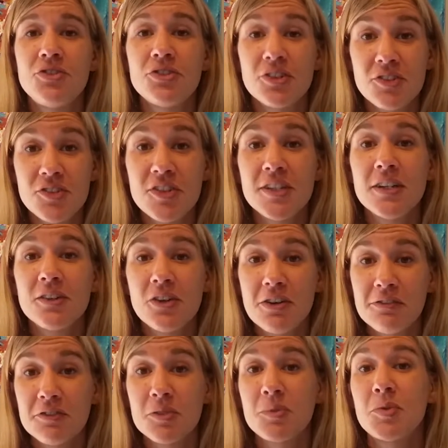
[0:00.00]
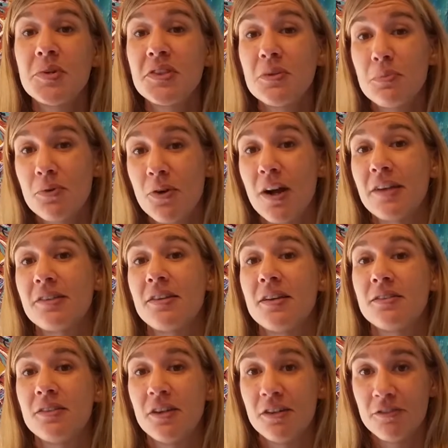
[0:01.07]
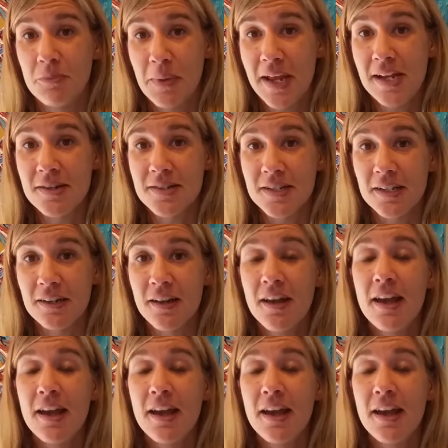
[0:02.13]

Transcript: just to get comfortable with the process of painting,